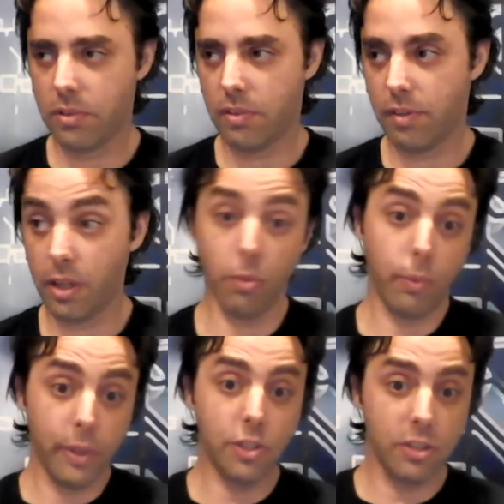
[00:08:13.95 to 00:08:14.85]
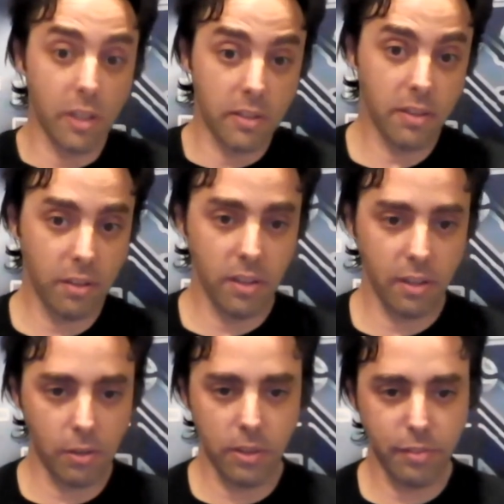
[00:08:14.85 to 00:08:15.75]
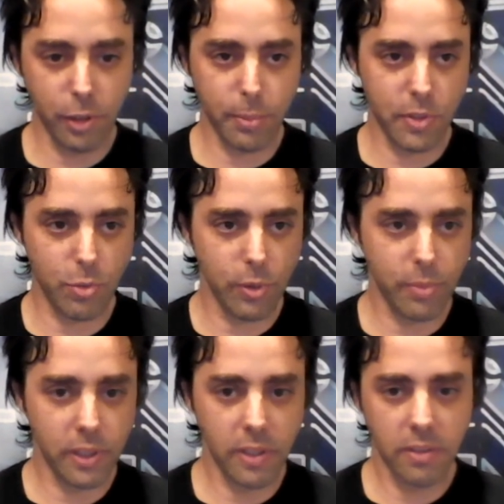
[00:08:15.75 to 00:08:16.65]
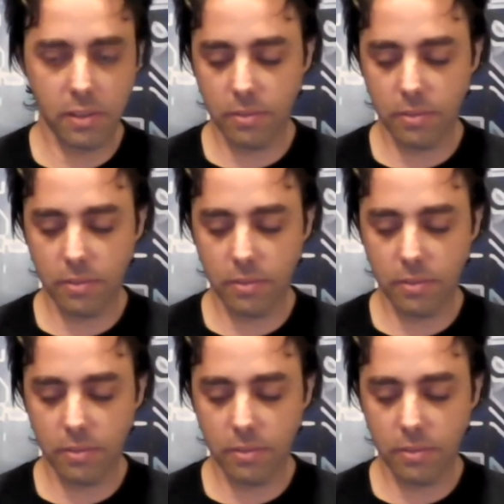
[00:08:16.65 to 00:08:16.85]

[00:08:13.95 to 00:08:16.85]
Okay. We wish that all developers would be